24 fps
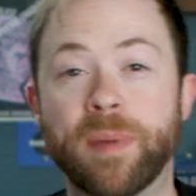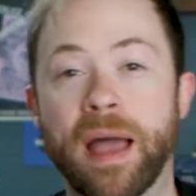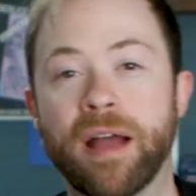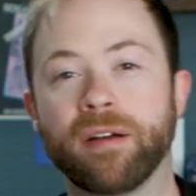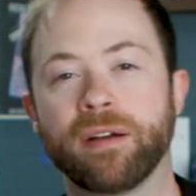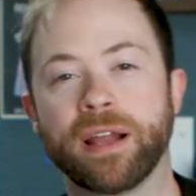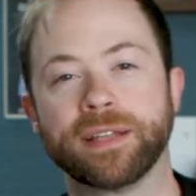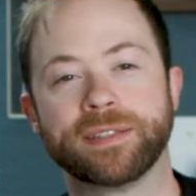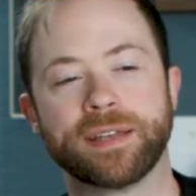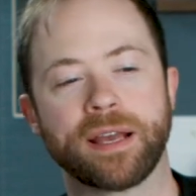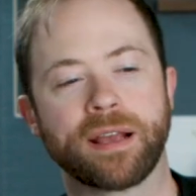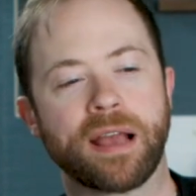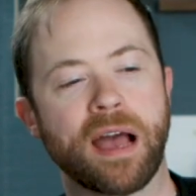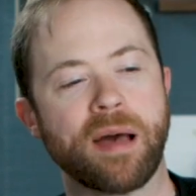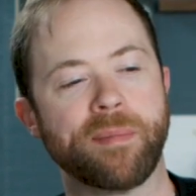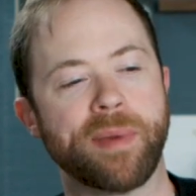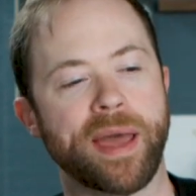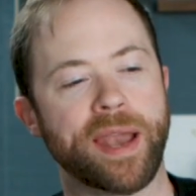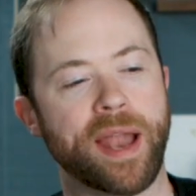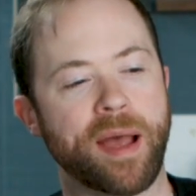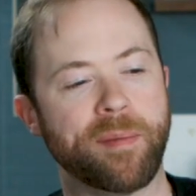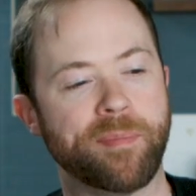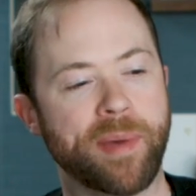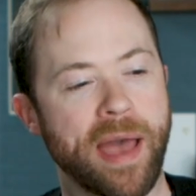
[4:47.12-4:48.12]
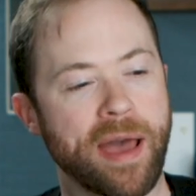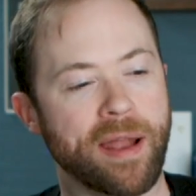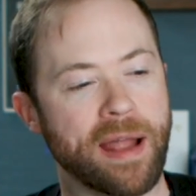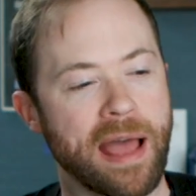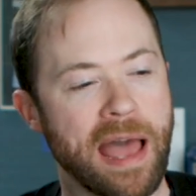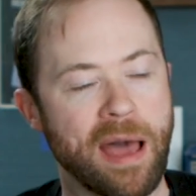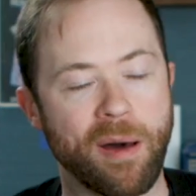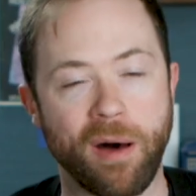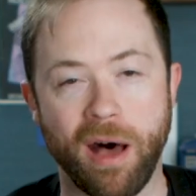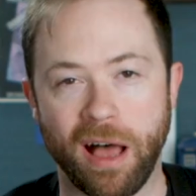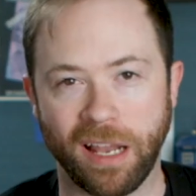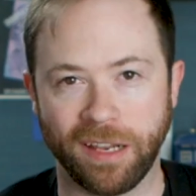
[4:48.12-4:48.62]
Pow writes a comment about
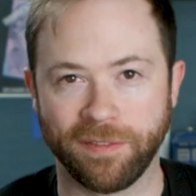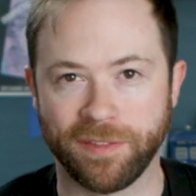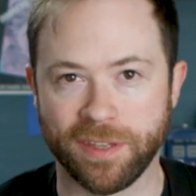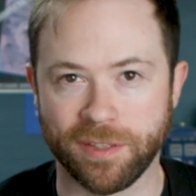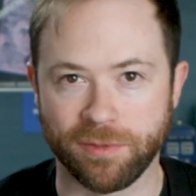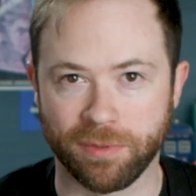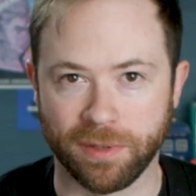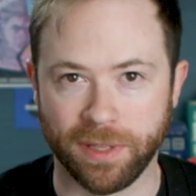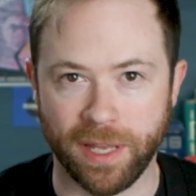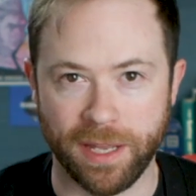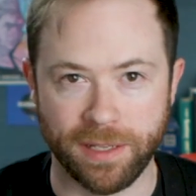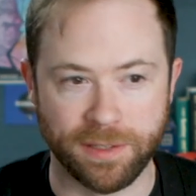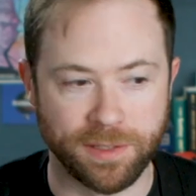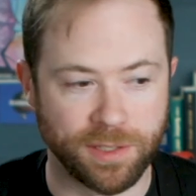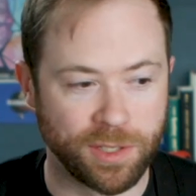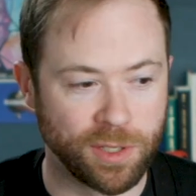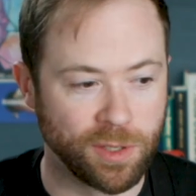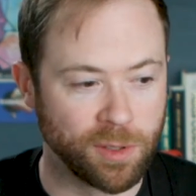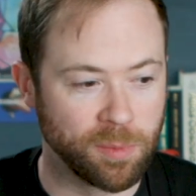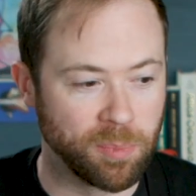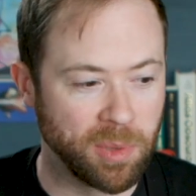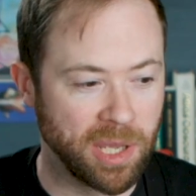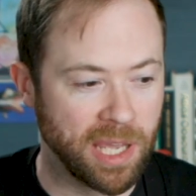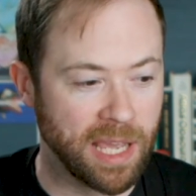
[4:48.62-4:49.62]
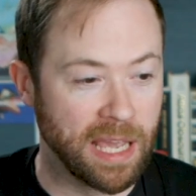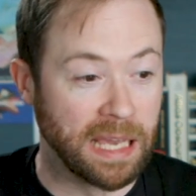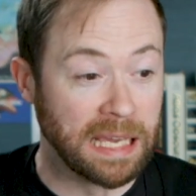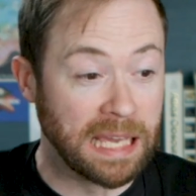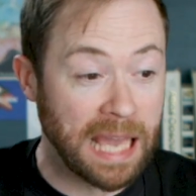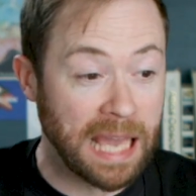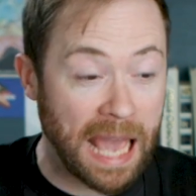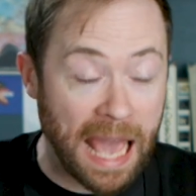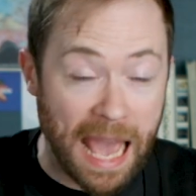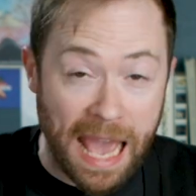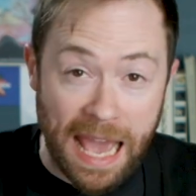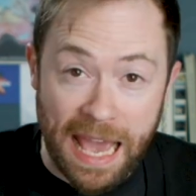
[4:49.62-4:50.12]
how all of this relates to being
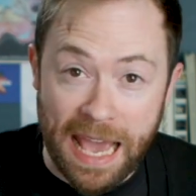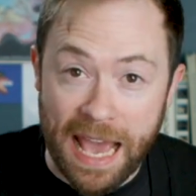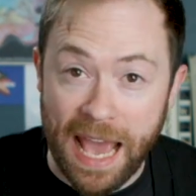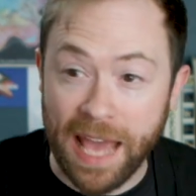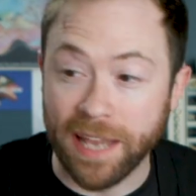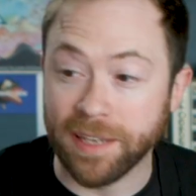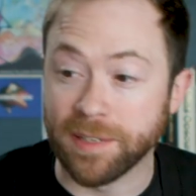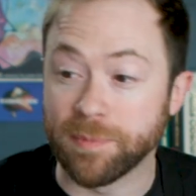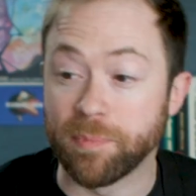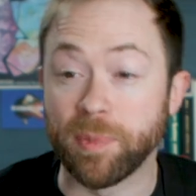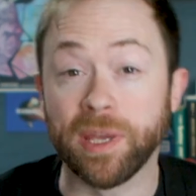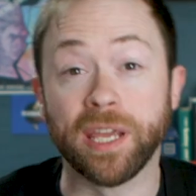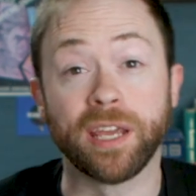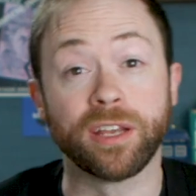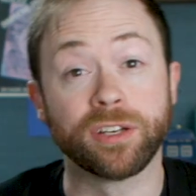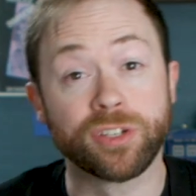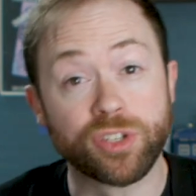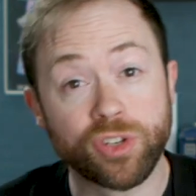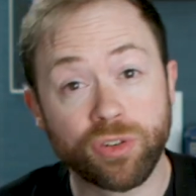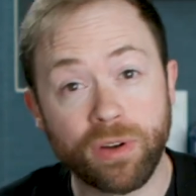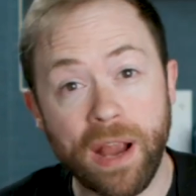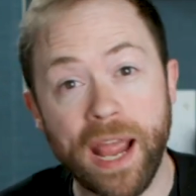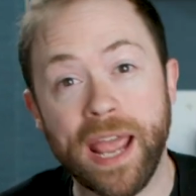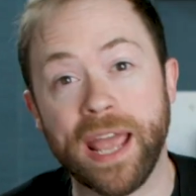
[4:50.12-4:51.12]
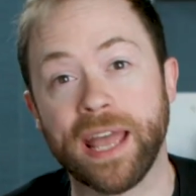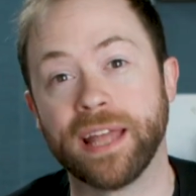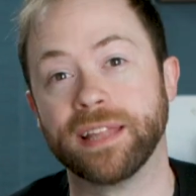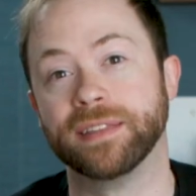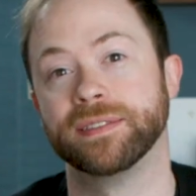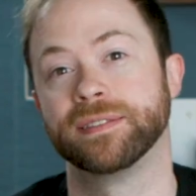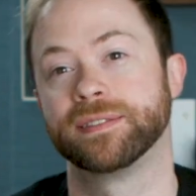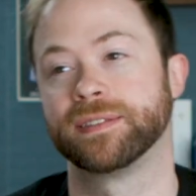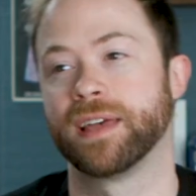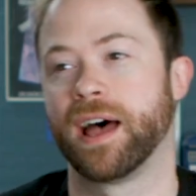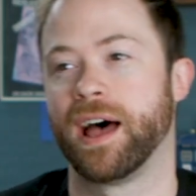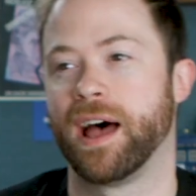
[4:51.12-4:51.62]
gay and being
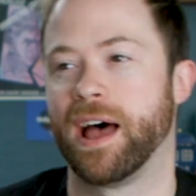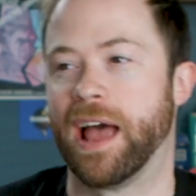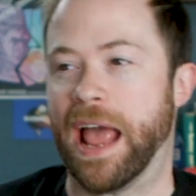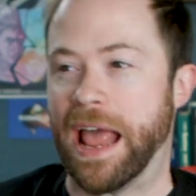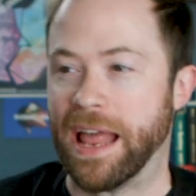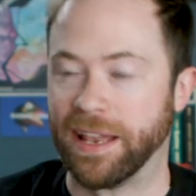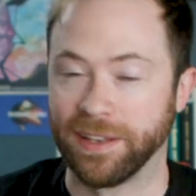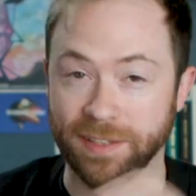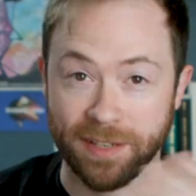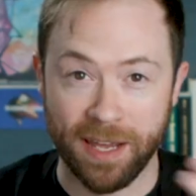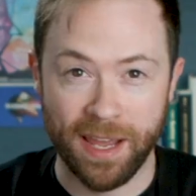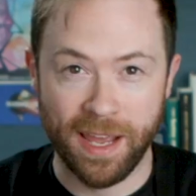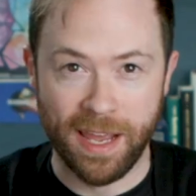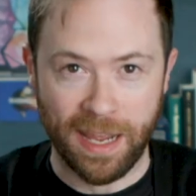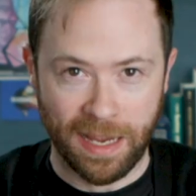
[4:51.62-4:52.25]
trans, uh, and